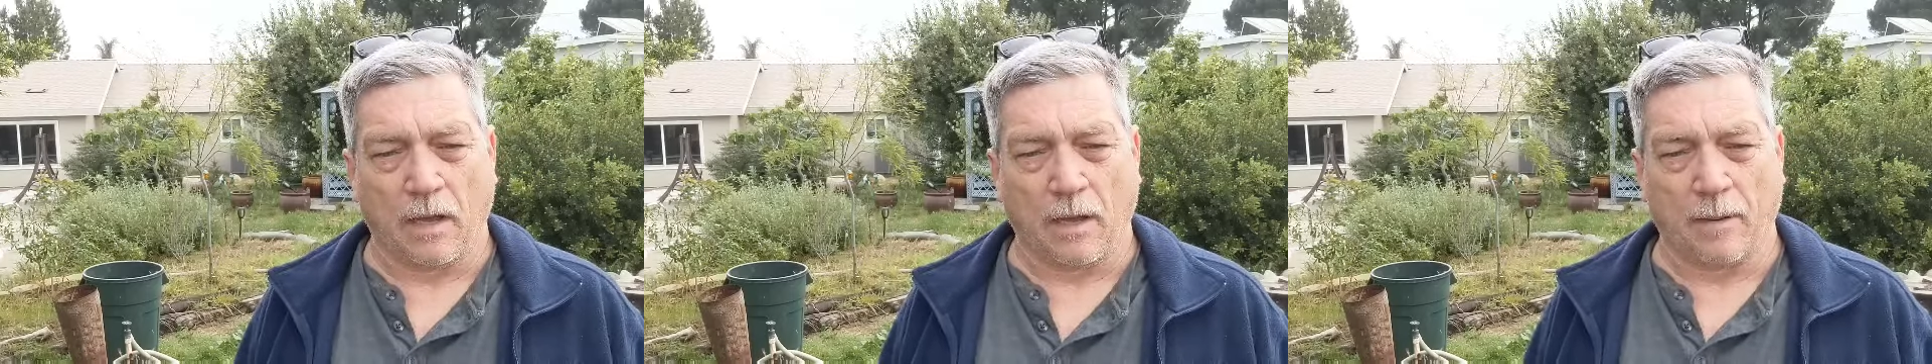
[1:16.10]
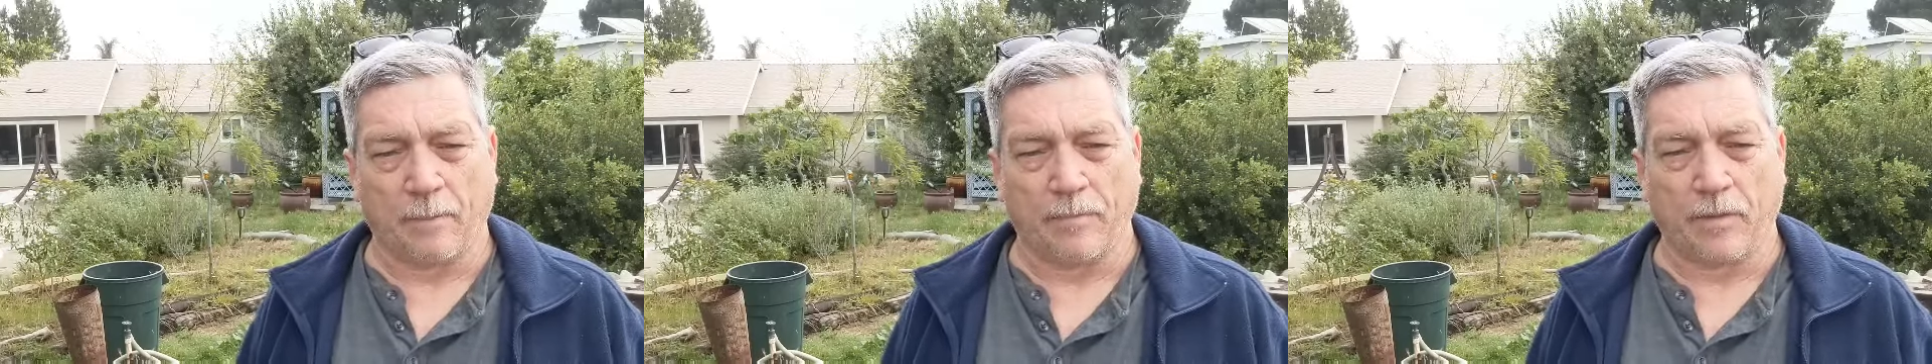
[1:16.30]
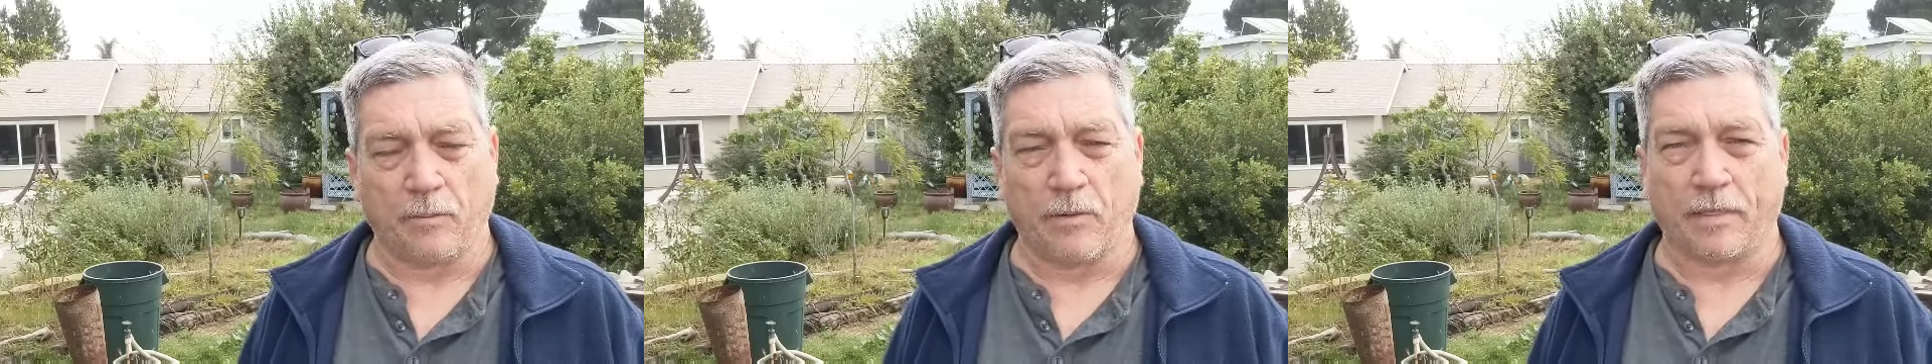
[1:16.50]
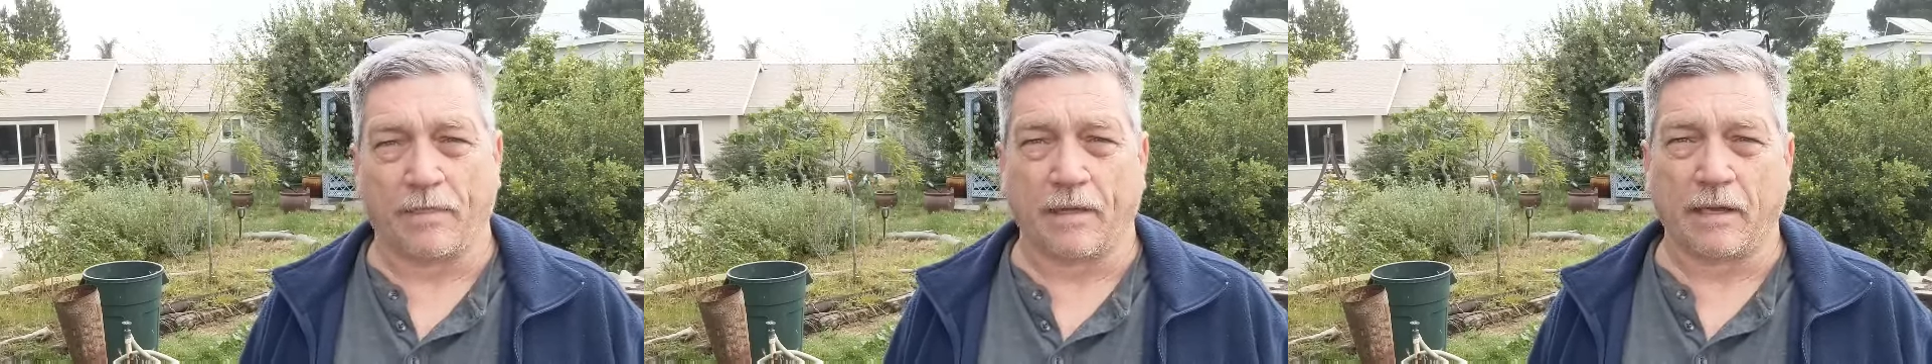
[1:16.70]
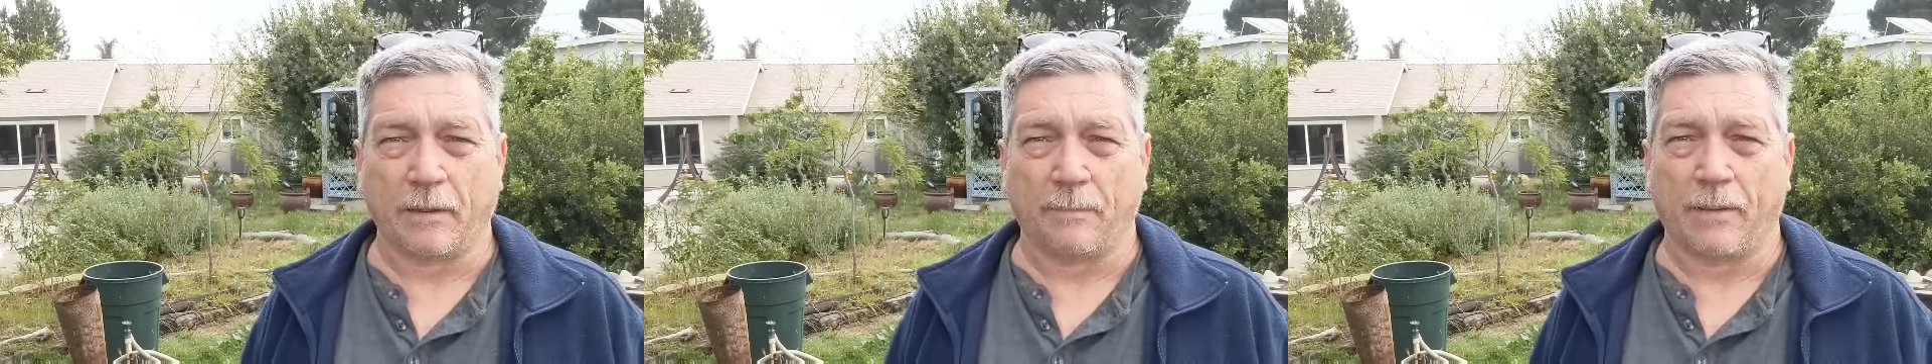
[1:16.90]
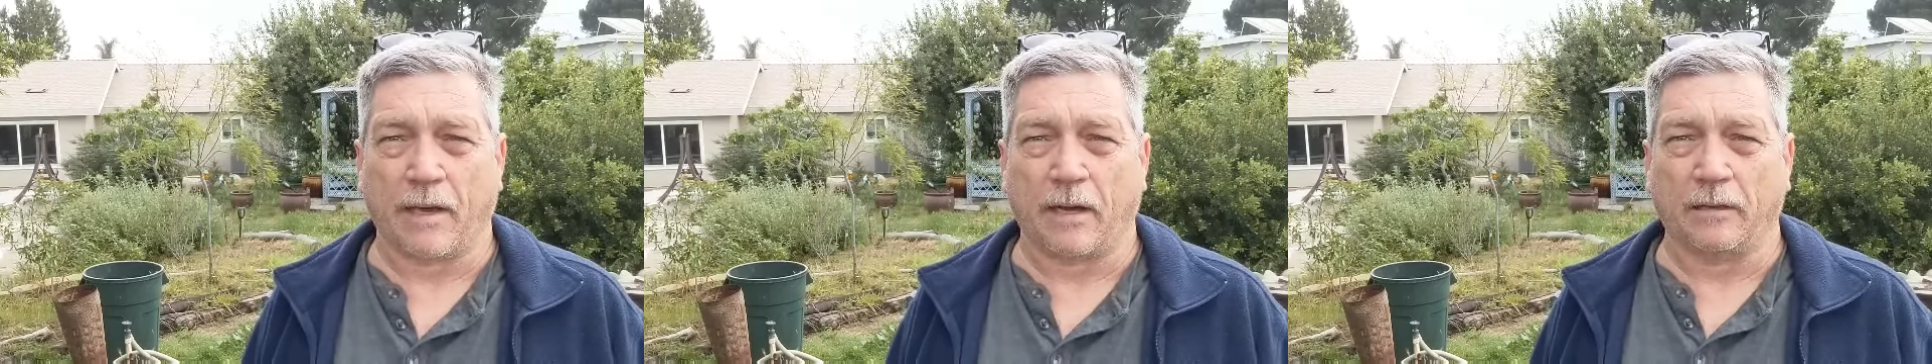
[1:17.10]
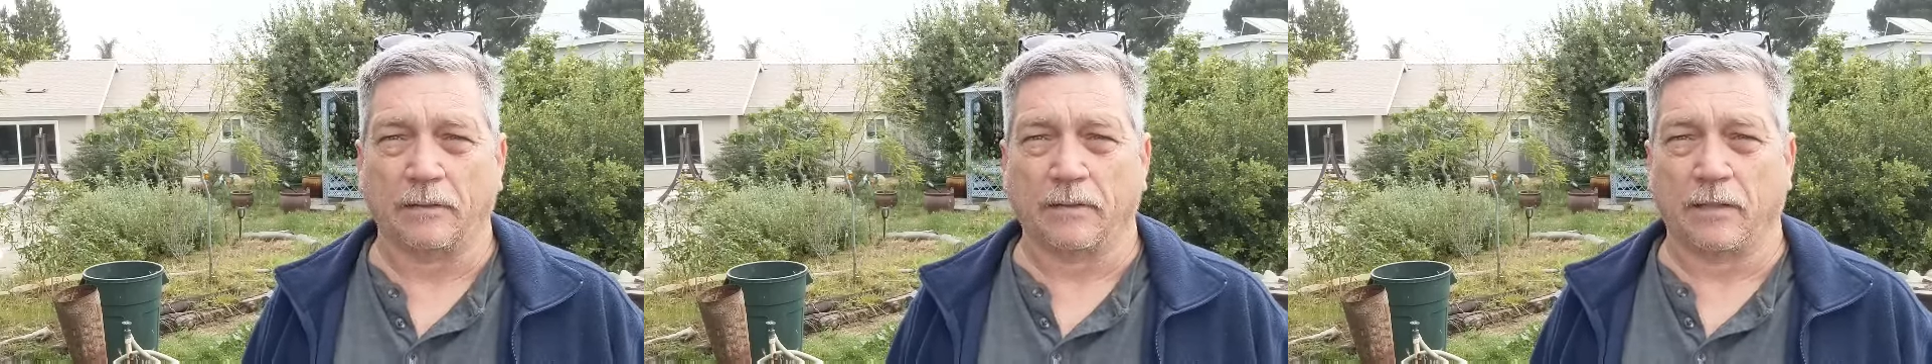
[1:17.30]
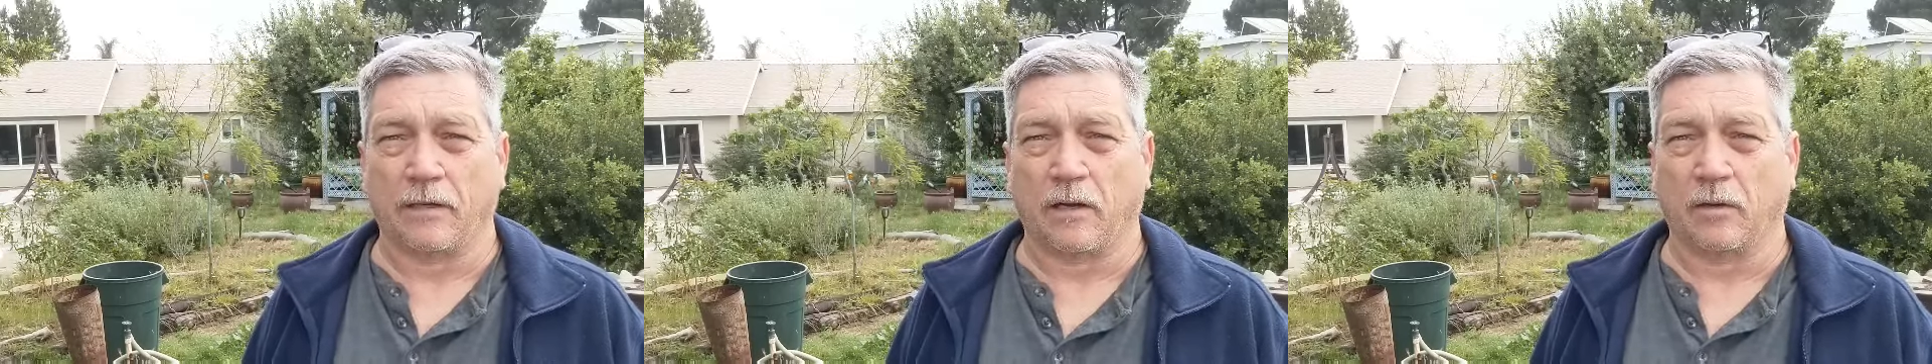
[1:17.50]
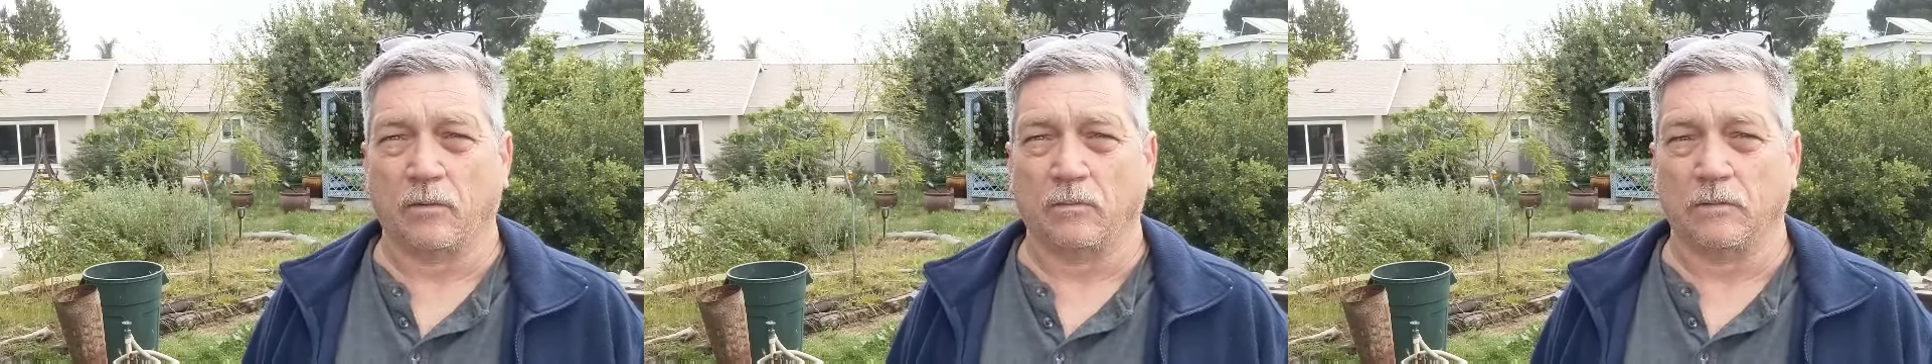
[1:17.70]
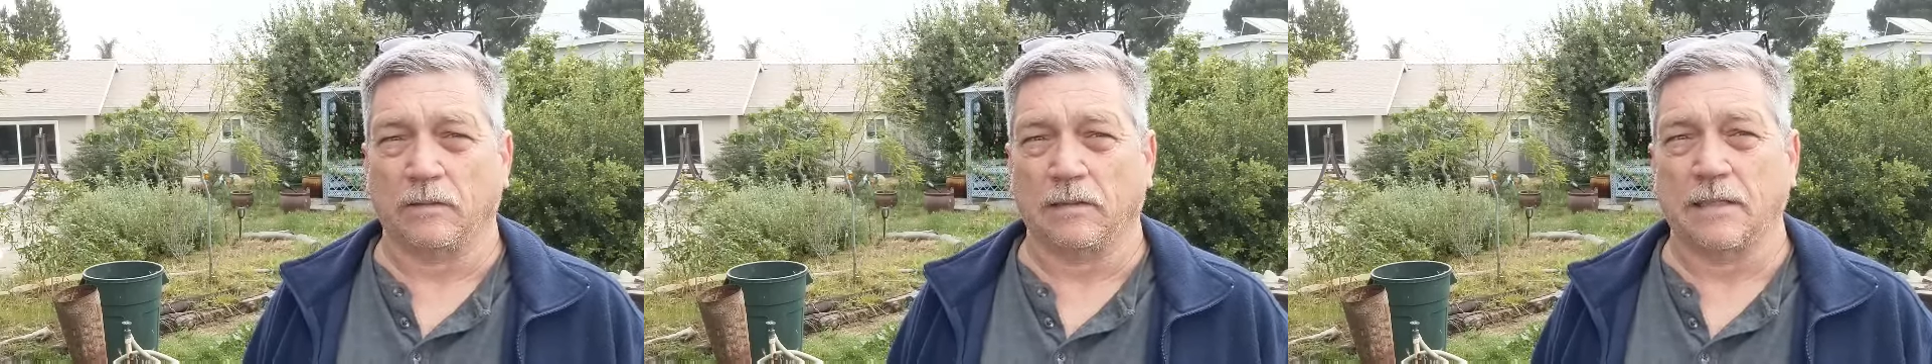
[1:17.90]
that we think about, you
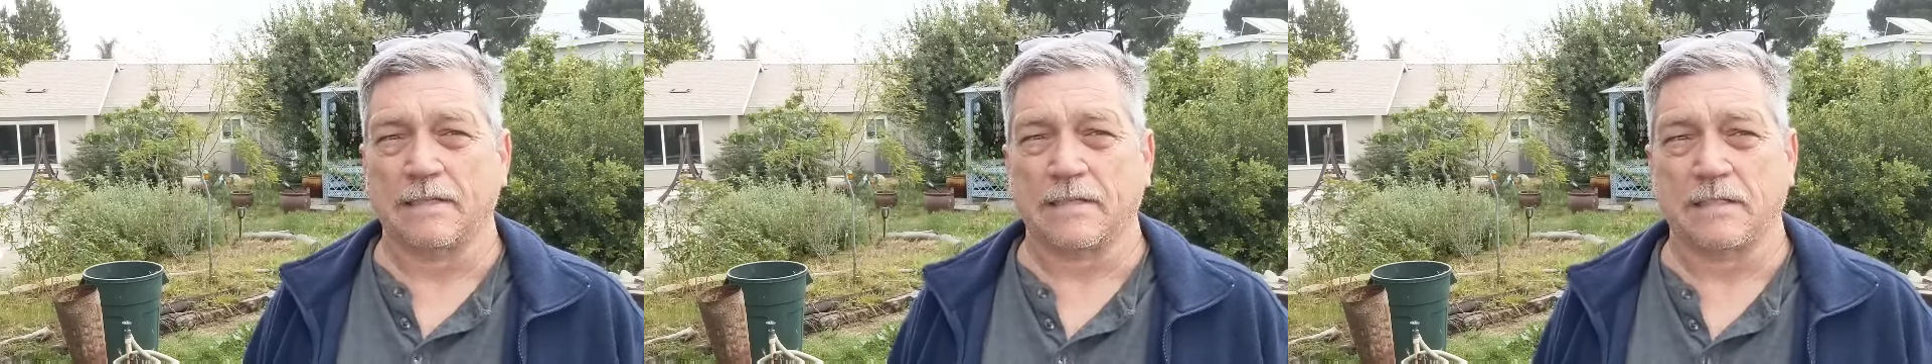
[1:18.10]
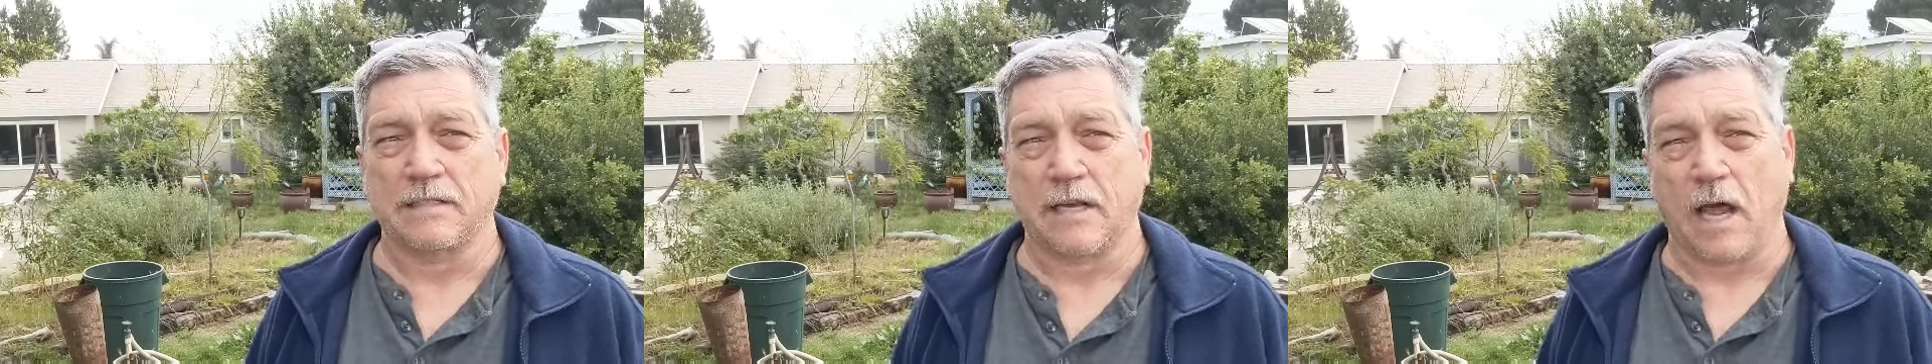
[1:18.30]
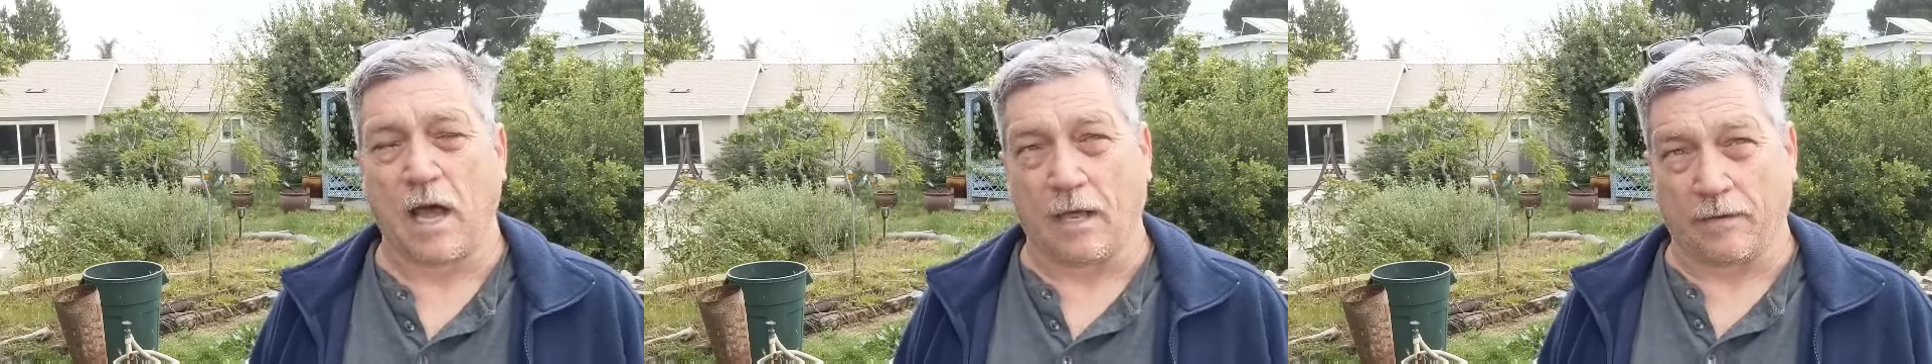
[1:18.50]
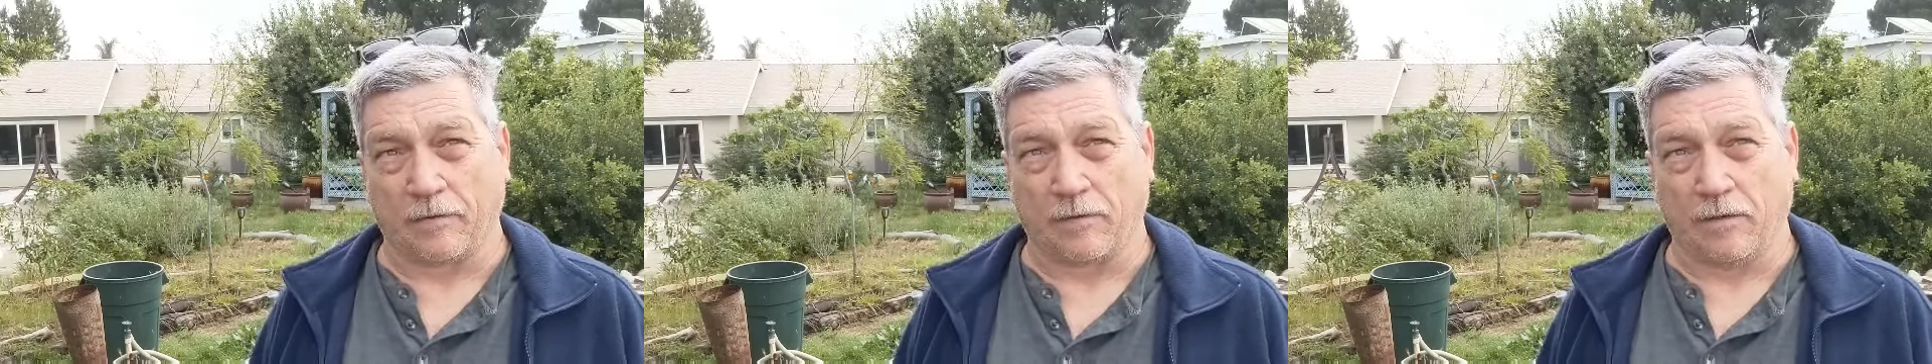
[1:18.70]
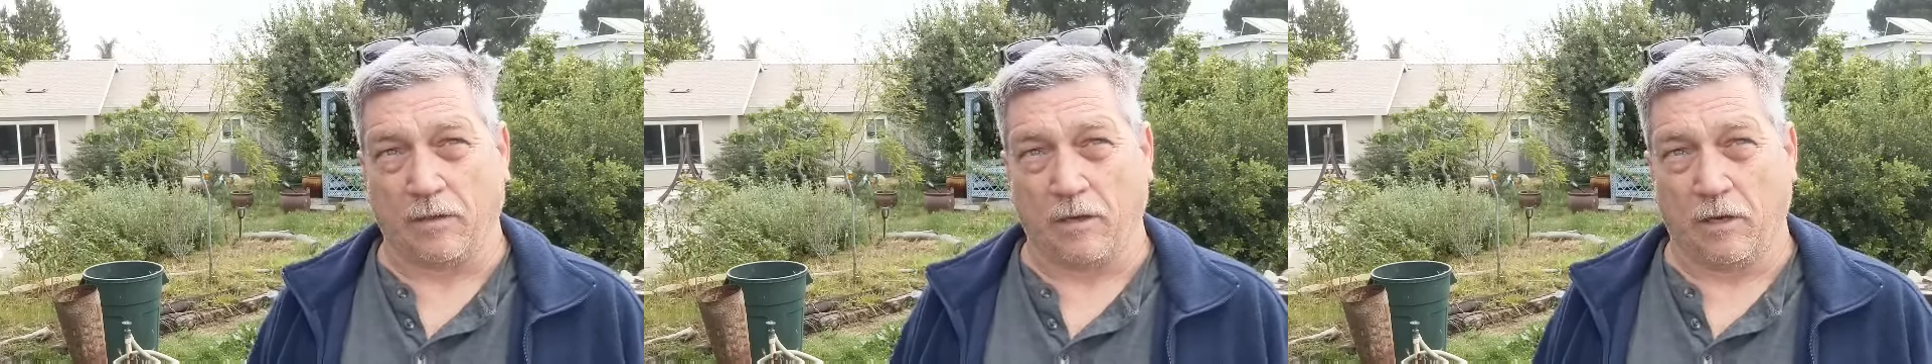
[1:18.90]
know, let's not